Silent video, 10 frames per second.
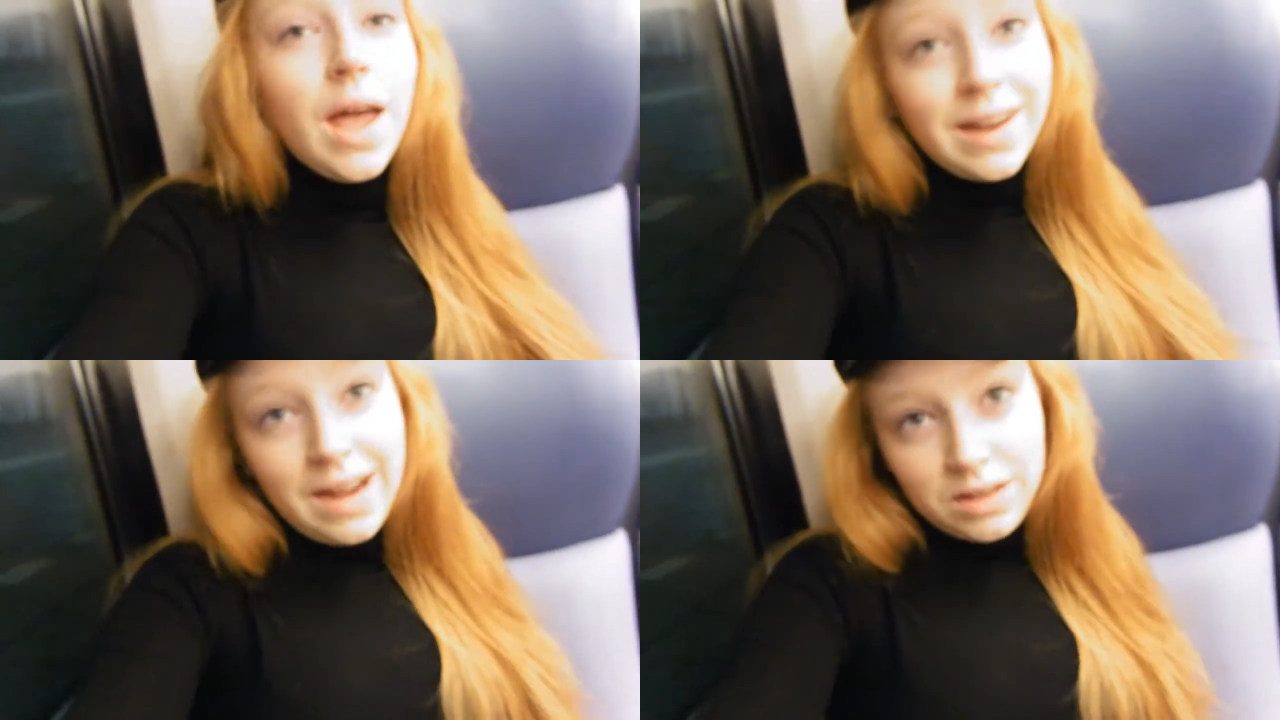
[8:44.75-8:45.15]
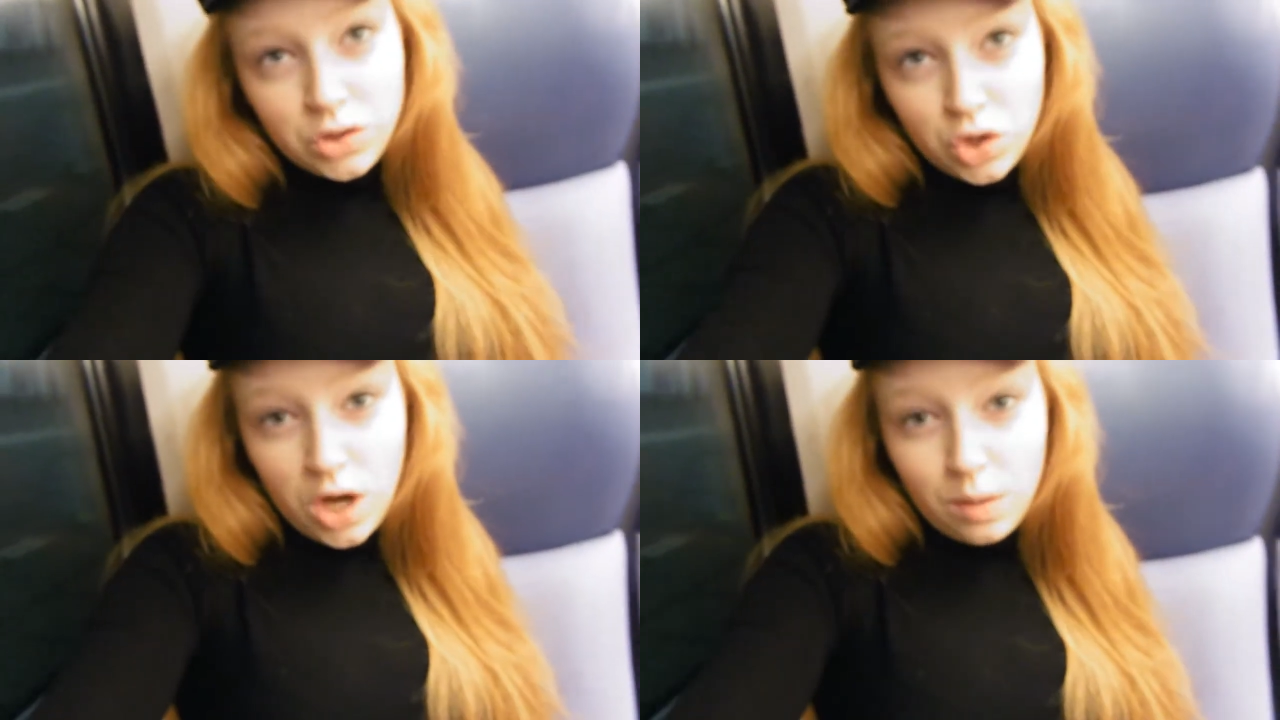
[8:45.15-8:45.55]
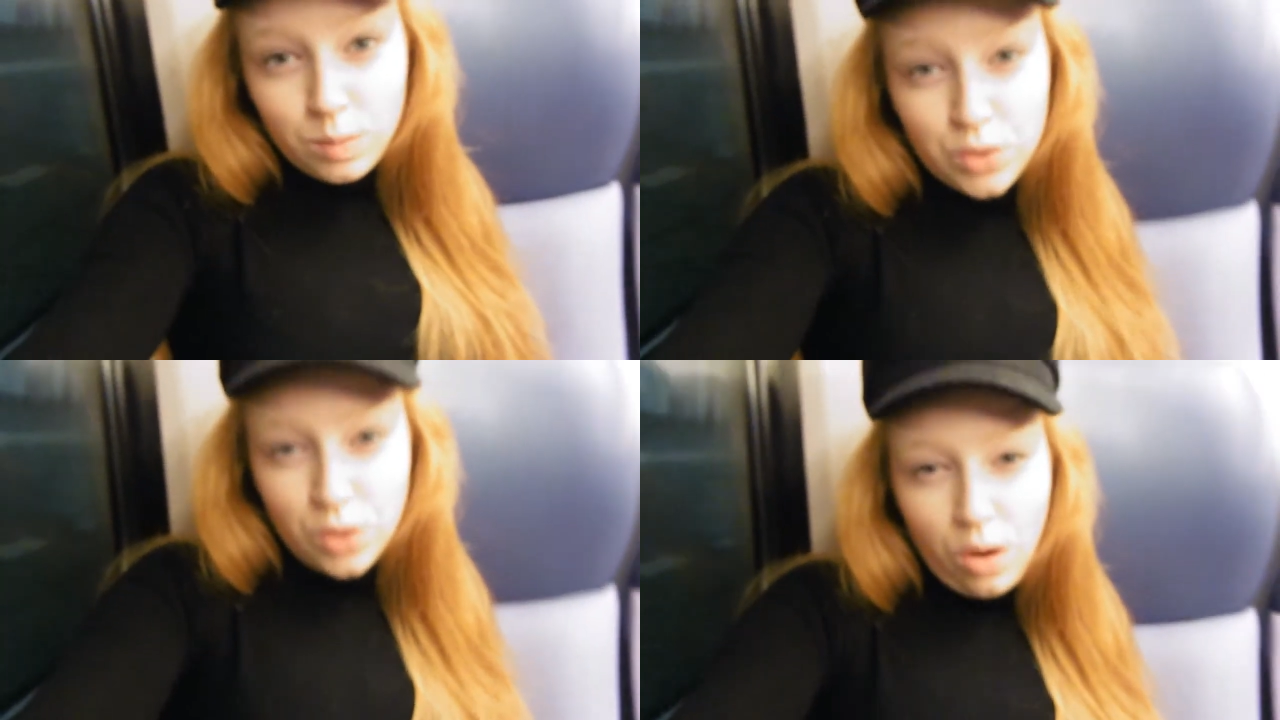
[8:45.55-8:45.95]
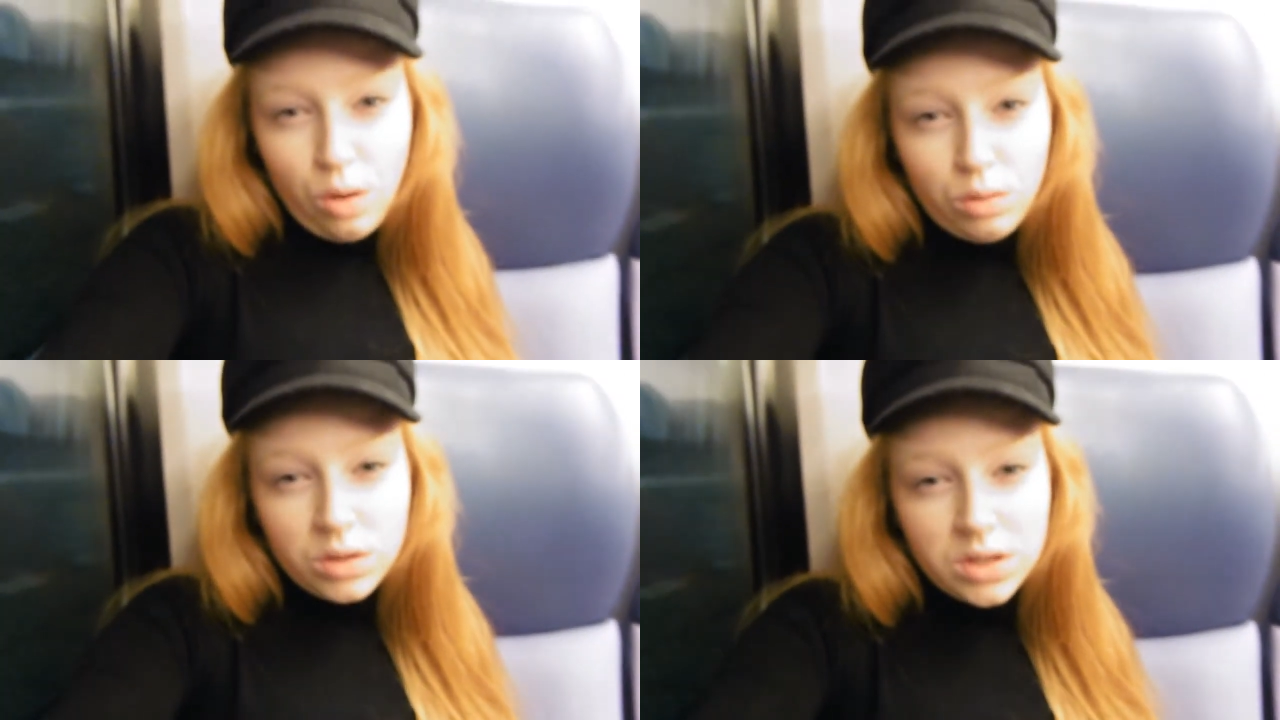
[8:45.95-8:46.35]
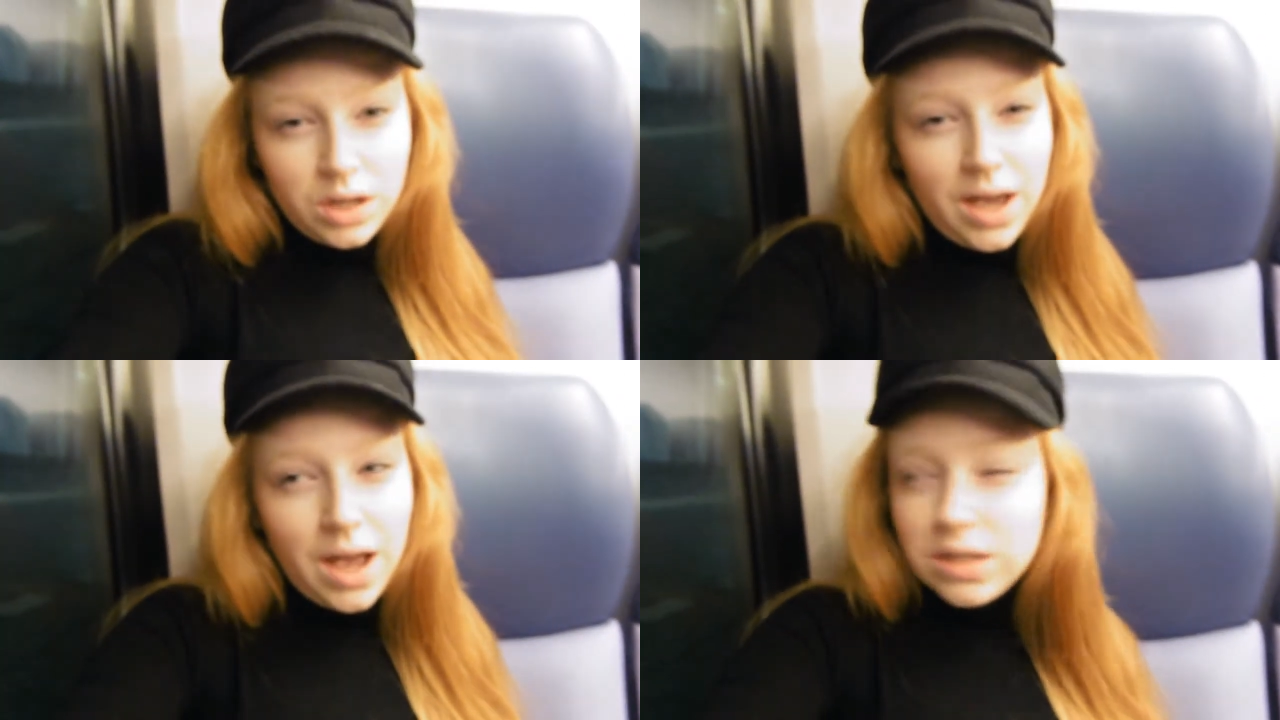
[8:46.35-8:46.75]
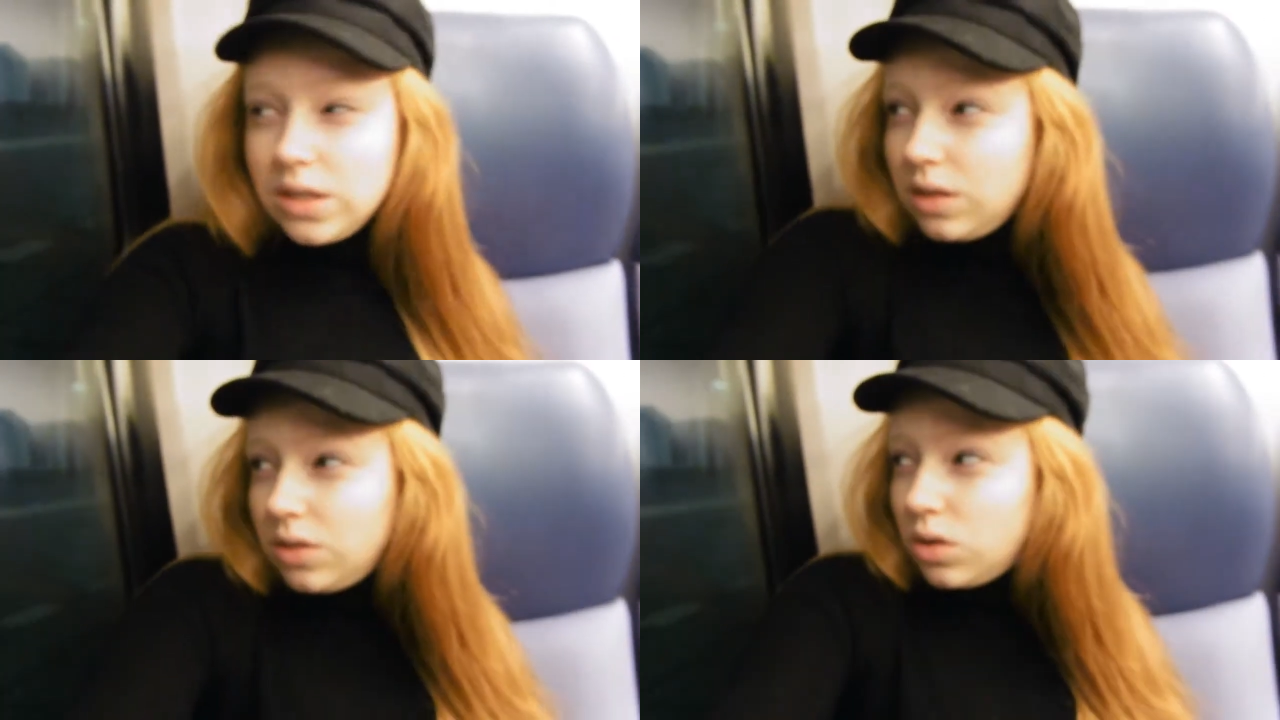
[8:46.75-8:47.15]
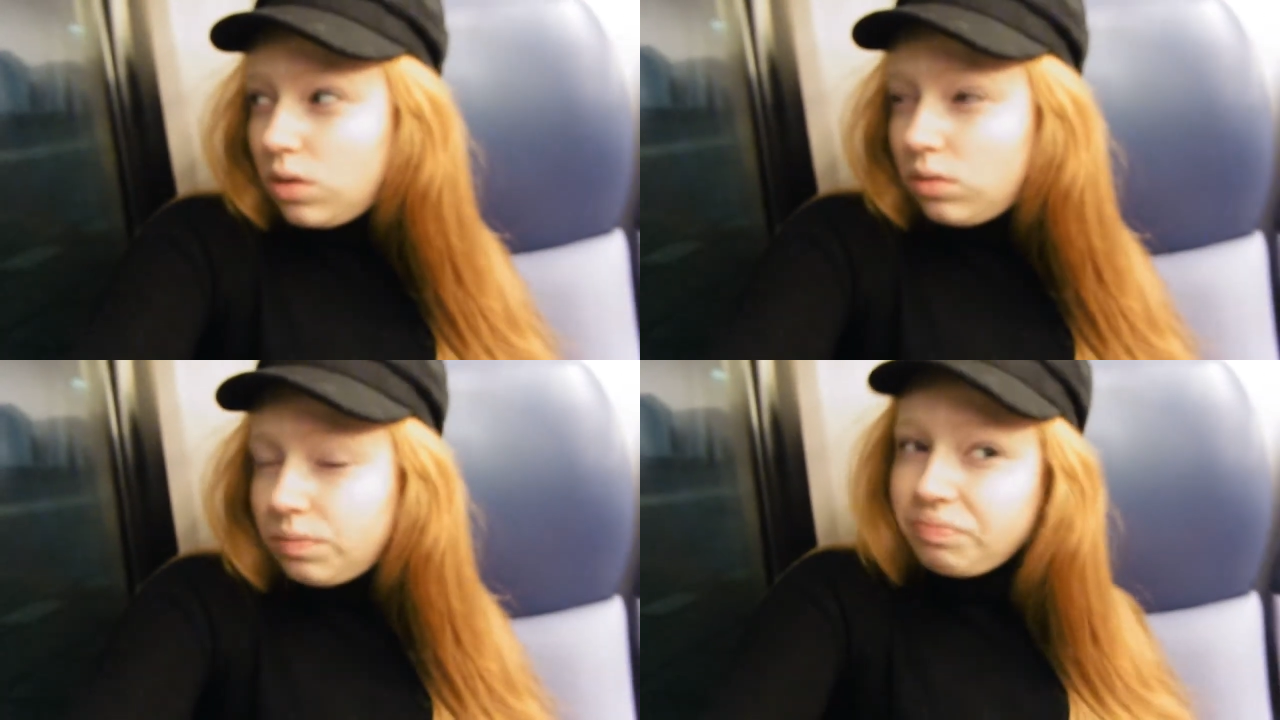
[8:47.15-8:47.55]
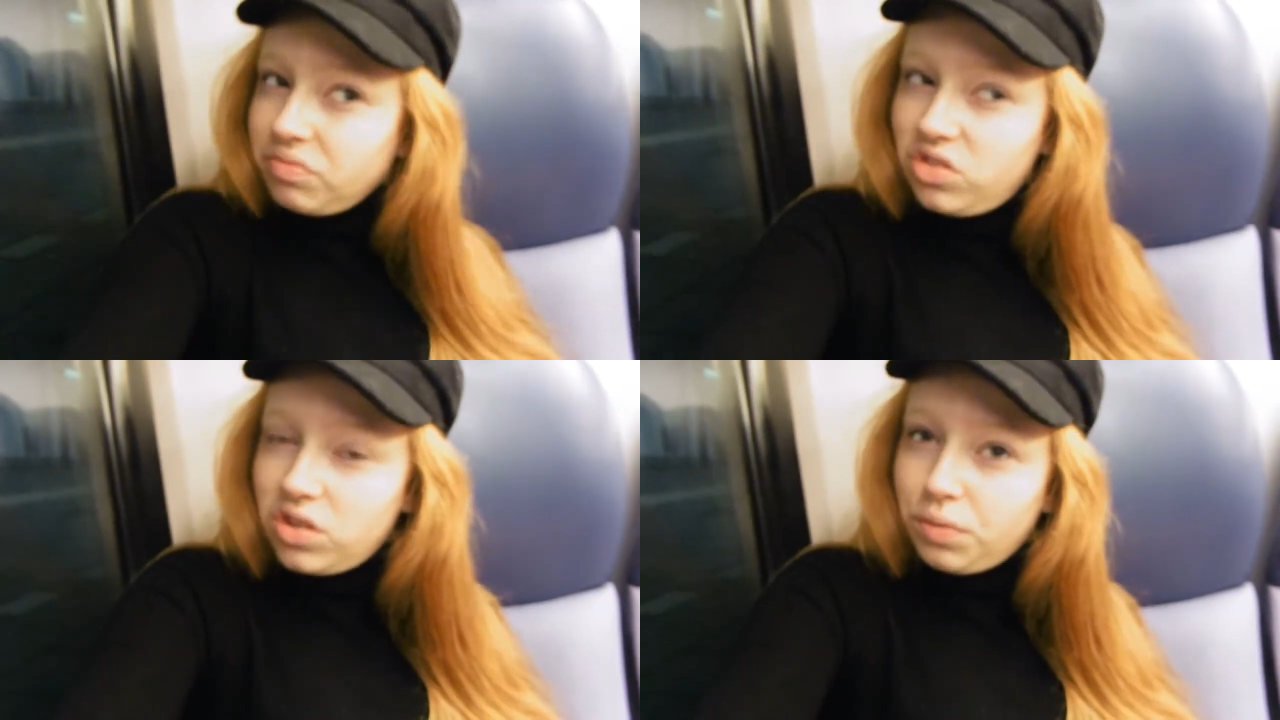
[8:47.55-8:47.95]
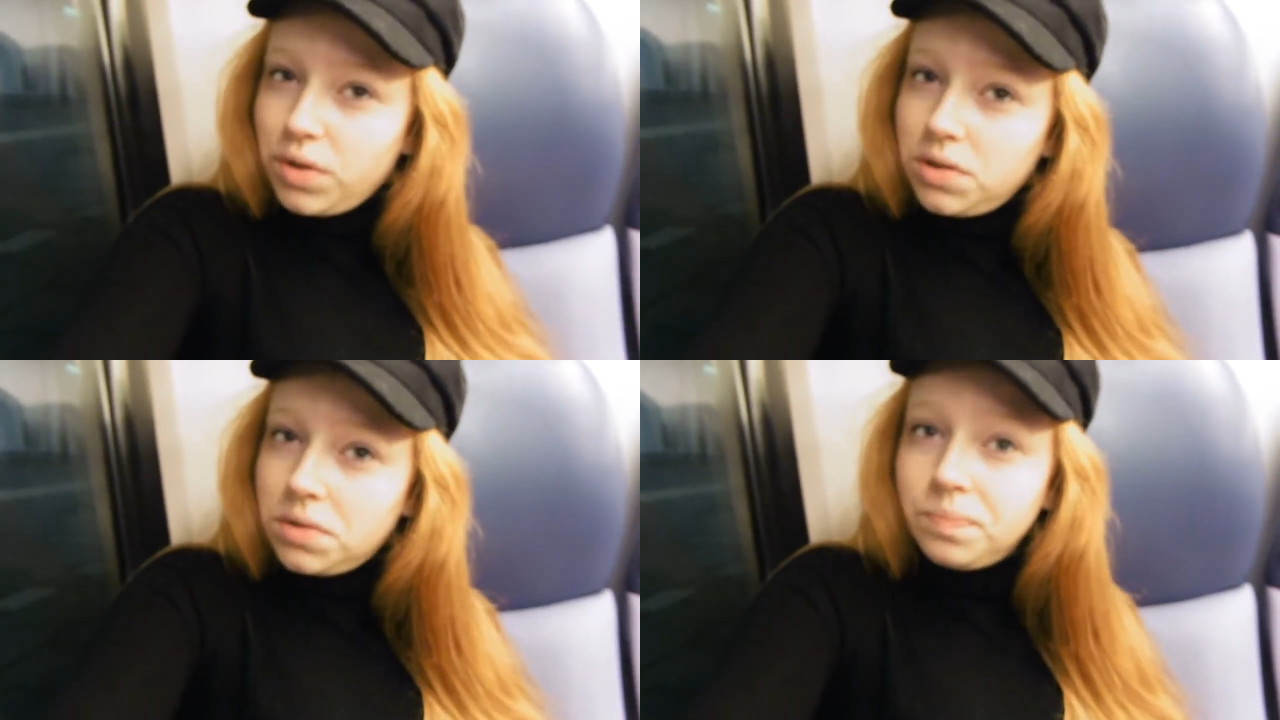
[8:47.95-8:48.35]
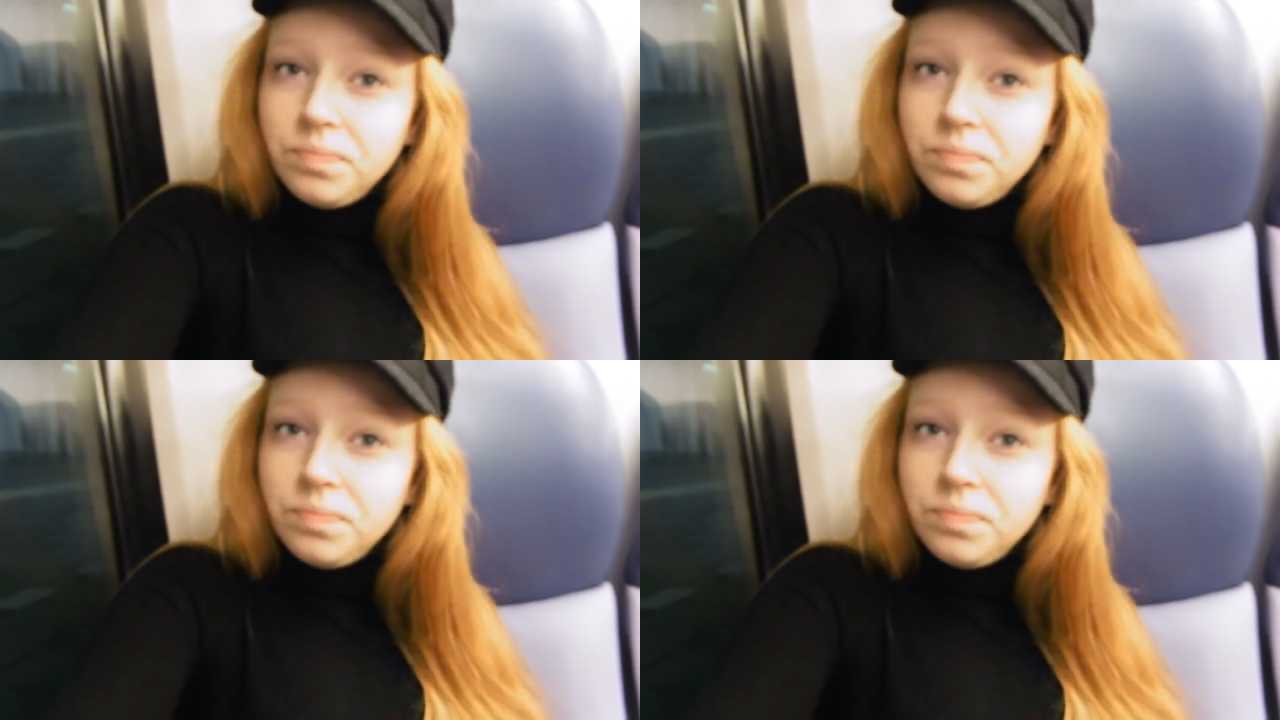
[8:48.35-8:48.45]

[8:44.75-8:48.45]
I got the job, so it's not a casting, so it's different.